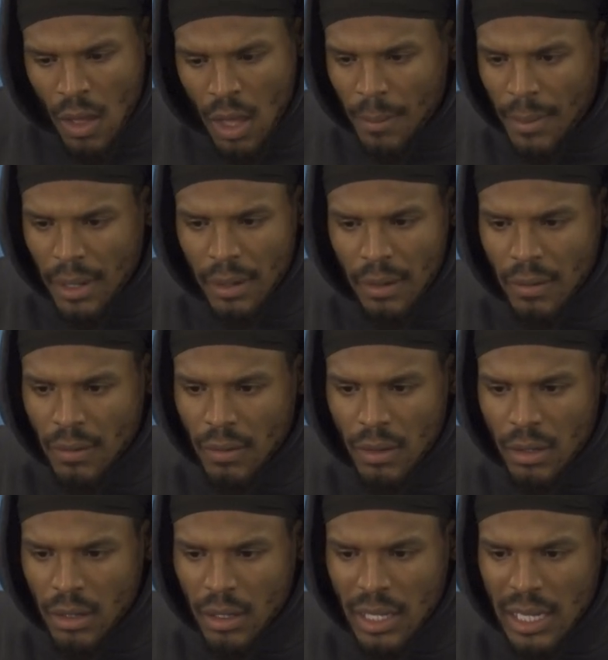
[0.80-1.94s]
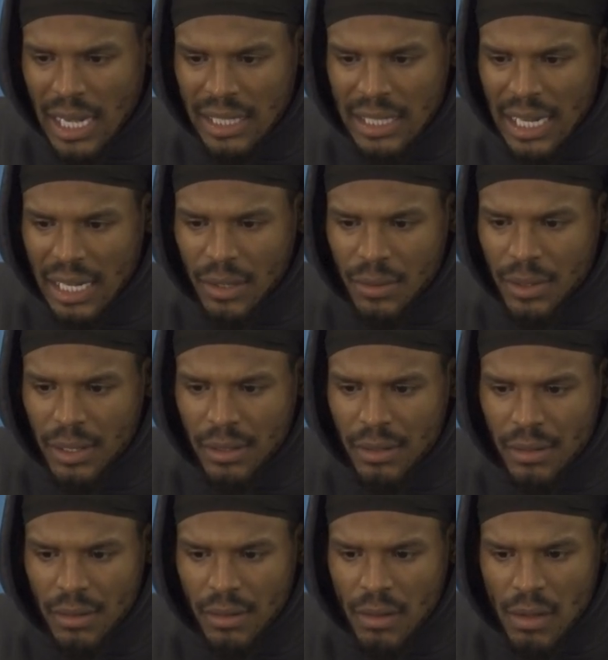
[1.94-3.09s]
I mean, you know, he has adequate
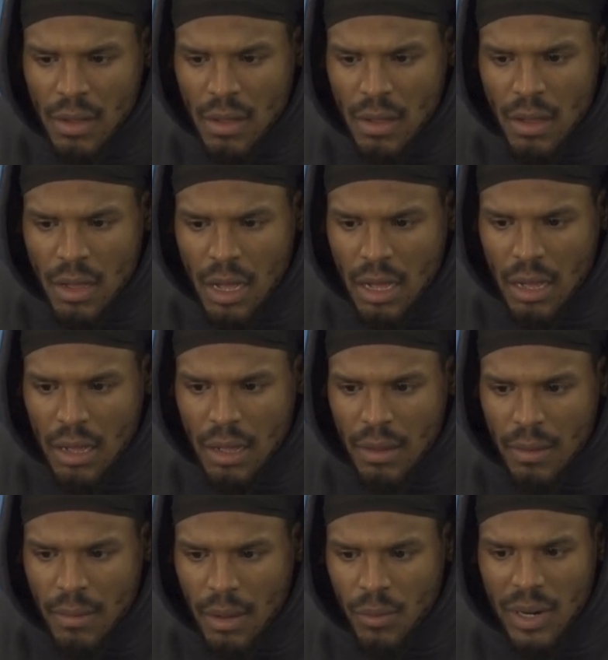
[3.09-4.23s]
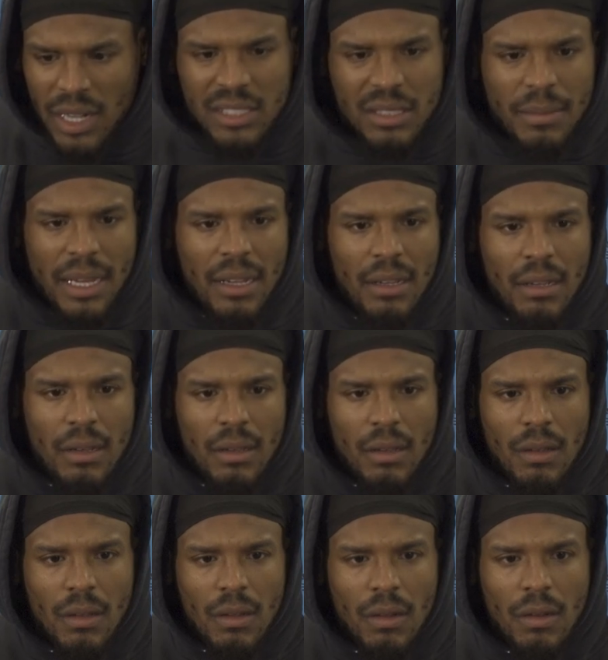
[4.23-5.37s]
a resume,
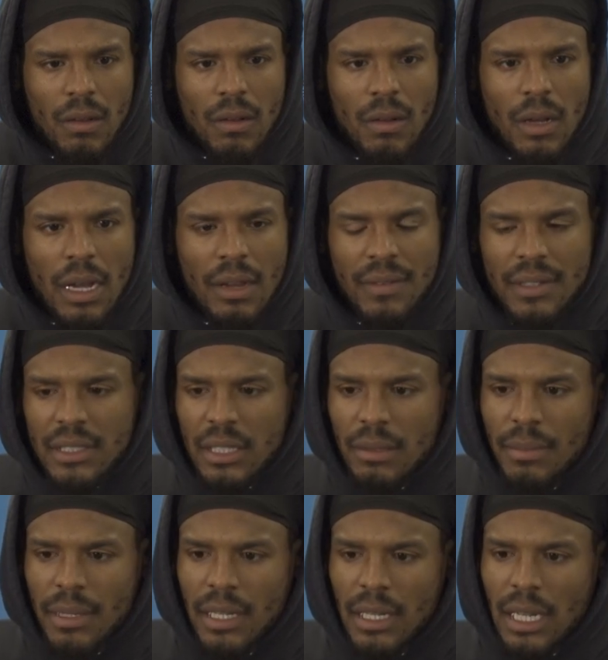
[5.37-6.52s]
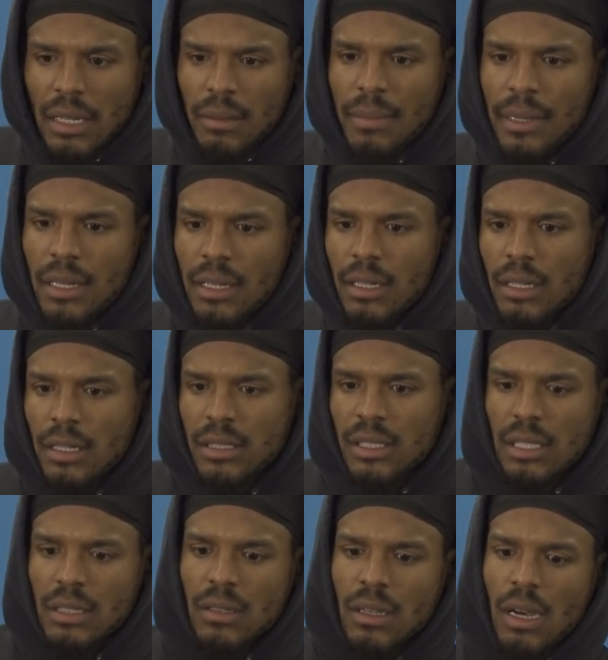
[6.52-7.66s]
you know, obviously being a
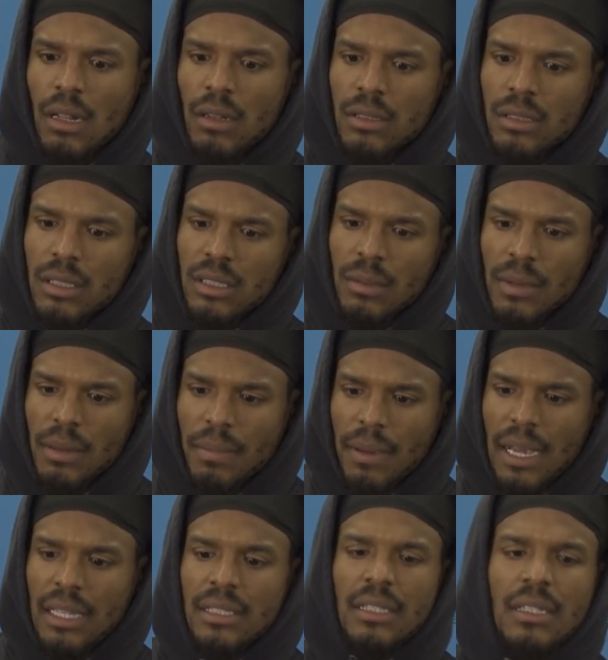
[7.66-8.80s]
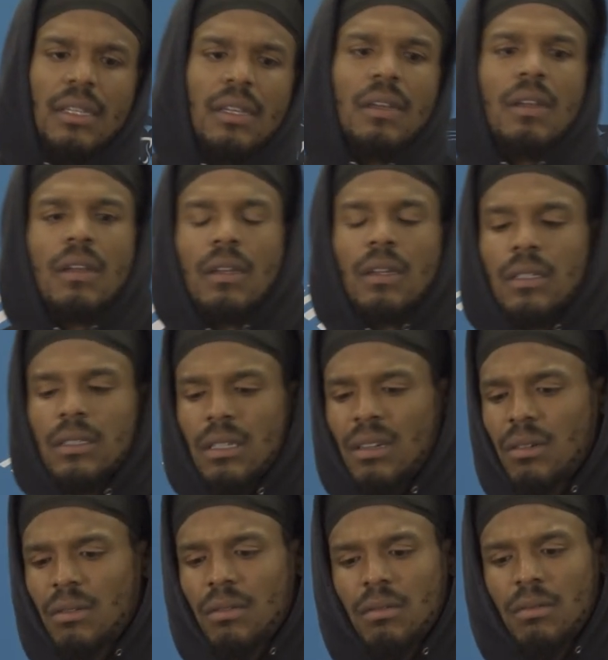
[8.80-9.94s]
signal caller to some capacity.
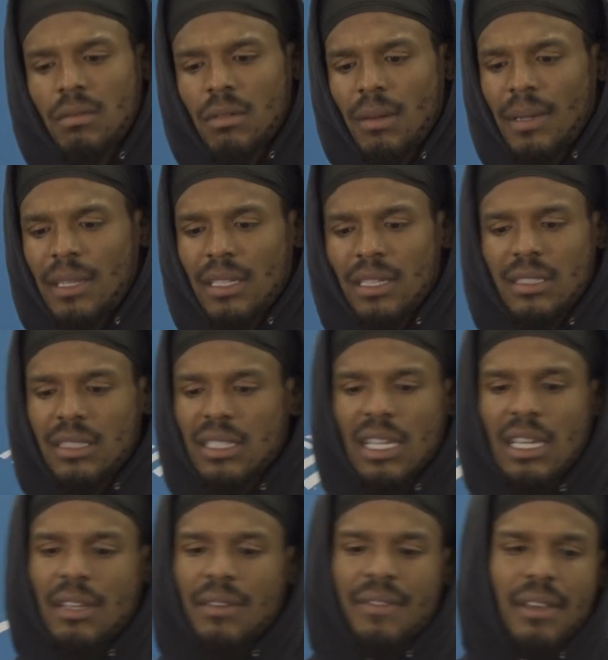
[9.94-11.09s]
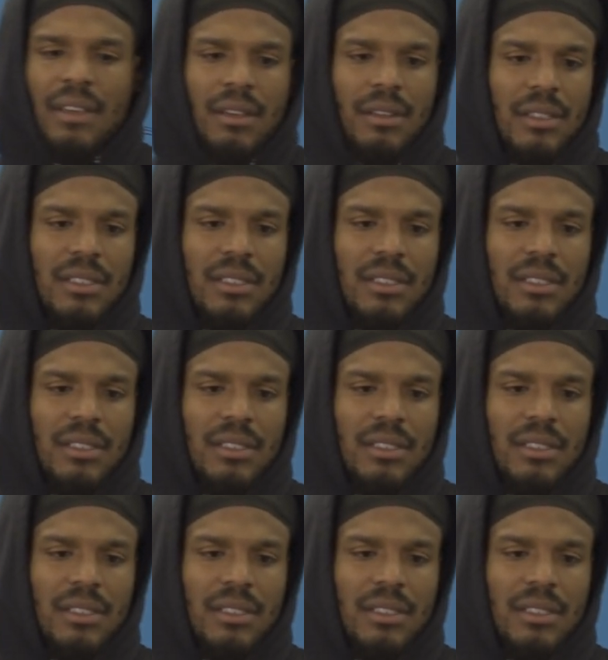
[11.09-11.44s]
So, I mean, this is the NFL.